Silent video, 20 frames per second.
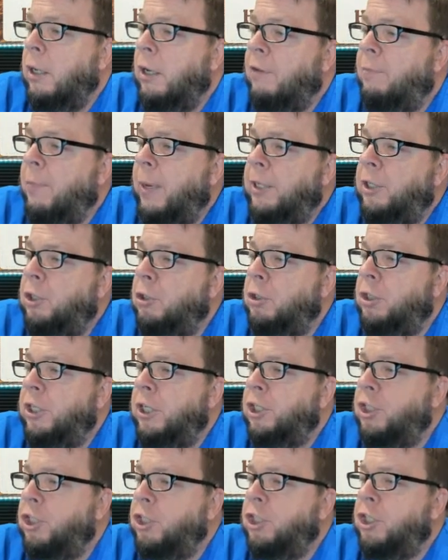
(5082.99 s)
If my two
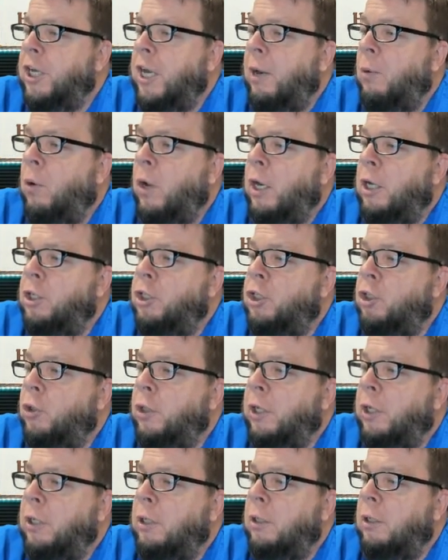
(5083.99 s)
sisters and I want to
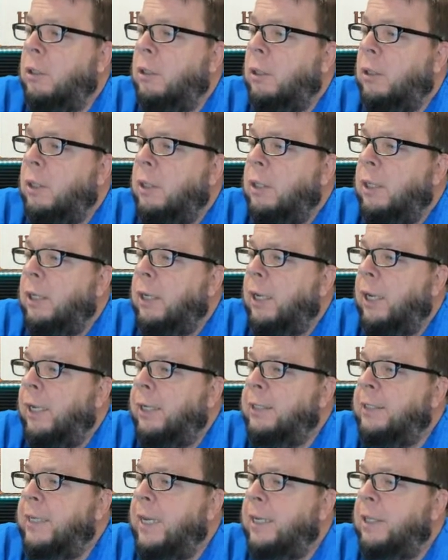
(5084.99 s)
do it
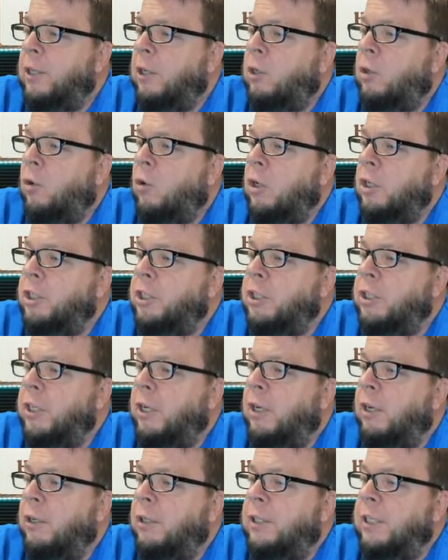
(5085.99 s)
and take the course, is
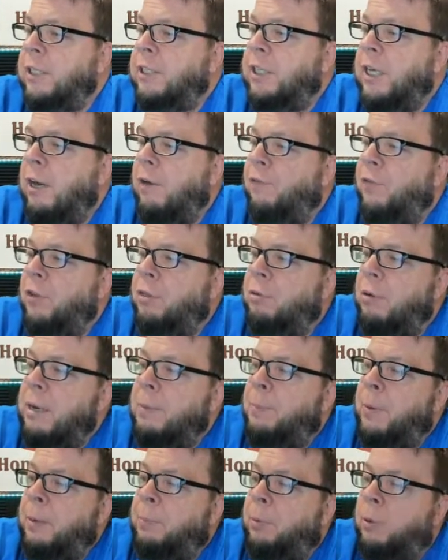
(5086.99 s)
there a discount for
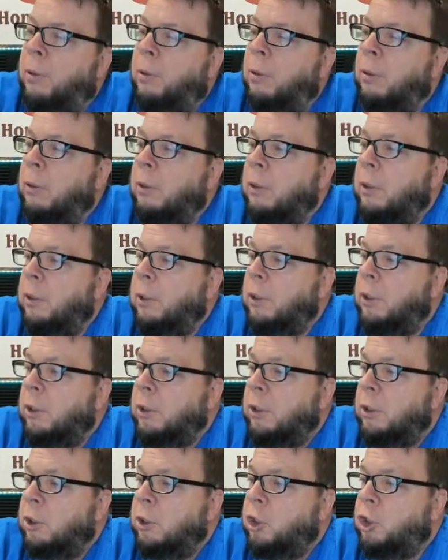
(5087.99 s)
three people?
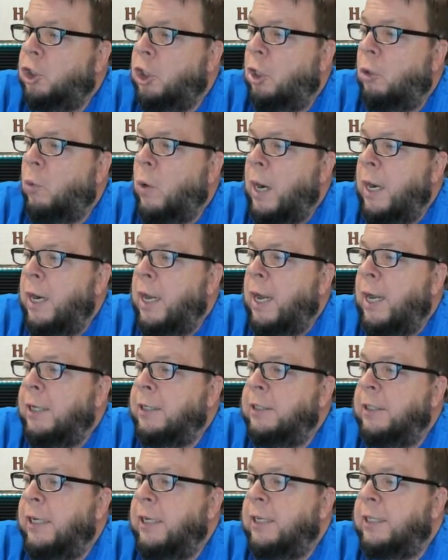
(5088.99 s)
Sure, why
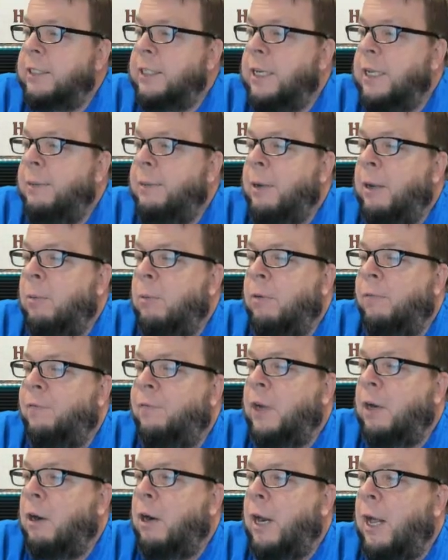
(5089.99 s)
not? Send us an email.
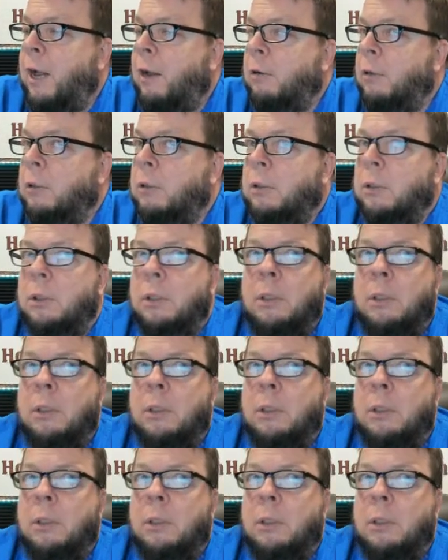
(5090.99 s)
We'll figure it out.